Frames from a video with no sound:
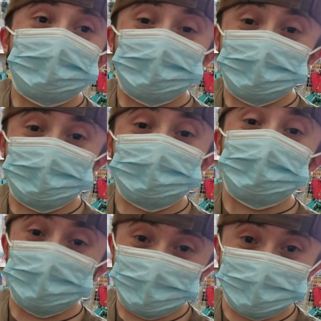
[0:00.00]
you
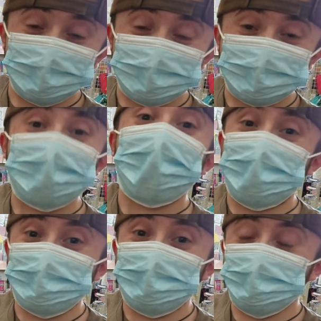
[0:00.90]
good and
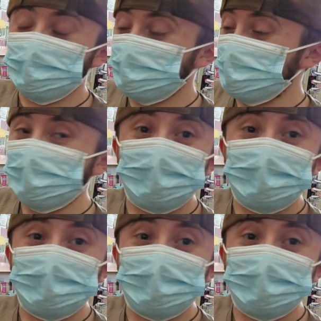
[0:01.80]
healthy,